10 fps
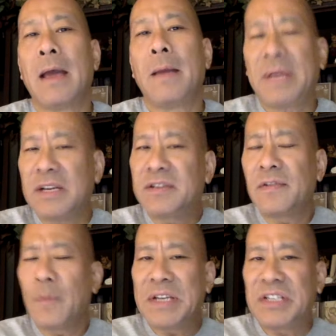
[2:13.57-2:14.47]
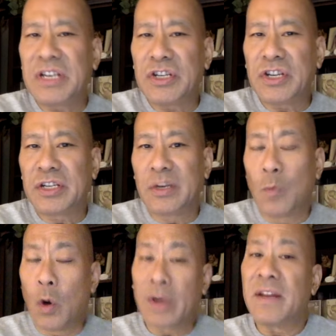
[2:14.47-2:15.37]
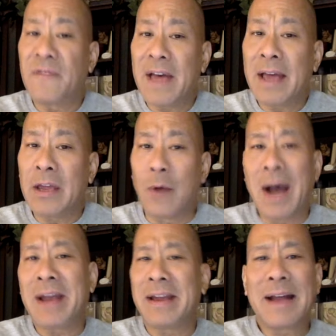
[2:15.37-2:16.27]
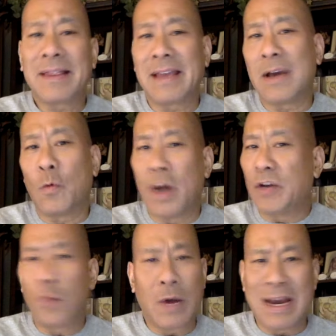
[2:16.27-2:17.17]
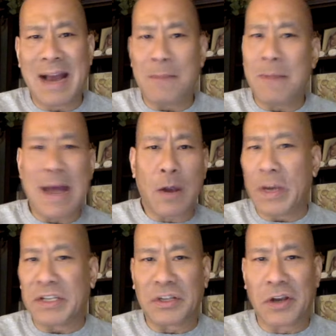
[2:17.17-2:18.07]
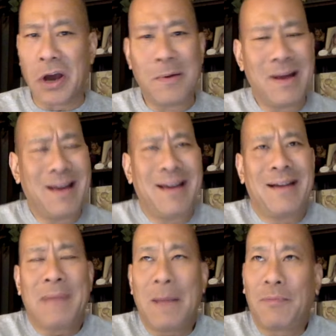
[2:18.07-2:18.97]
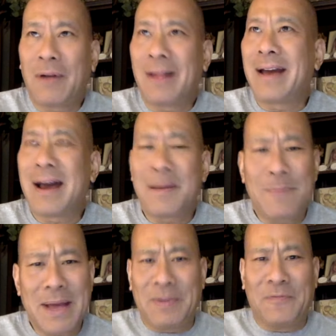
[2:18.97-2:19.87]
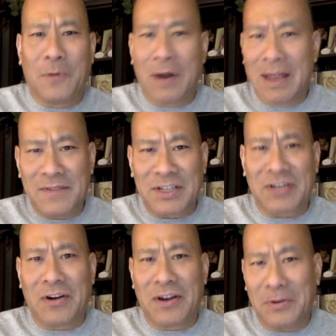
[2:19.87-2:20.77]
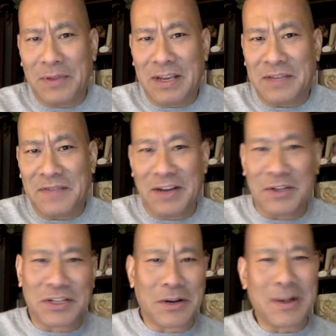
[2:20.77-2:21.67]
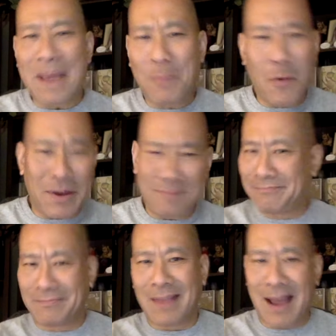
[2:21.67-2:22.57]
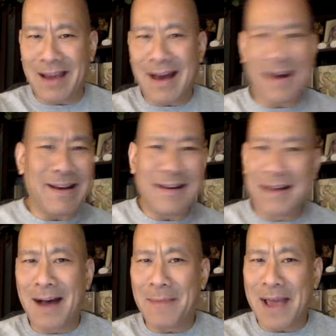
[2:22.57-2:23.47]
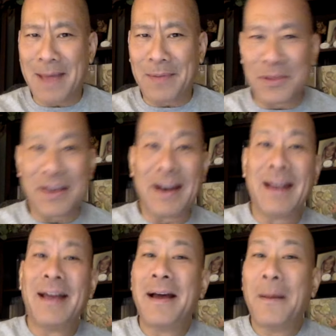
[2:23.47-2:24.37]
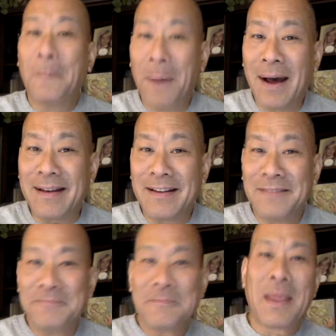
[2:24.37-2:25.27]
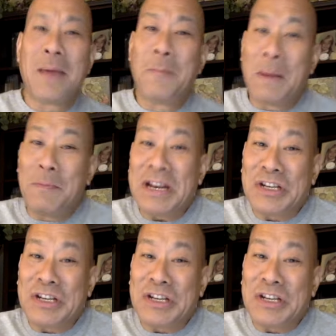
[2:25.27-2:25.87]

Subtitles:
because of the way CGC worked in the value, I got that 129 back weeks ago. I probably got it back before I even started doing these videos. So at that point, I got it. I'm happy with it. But my buddy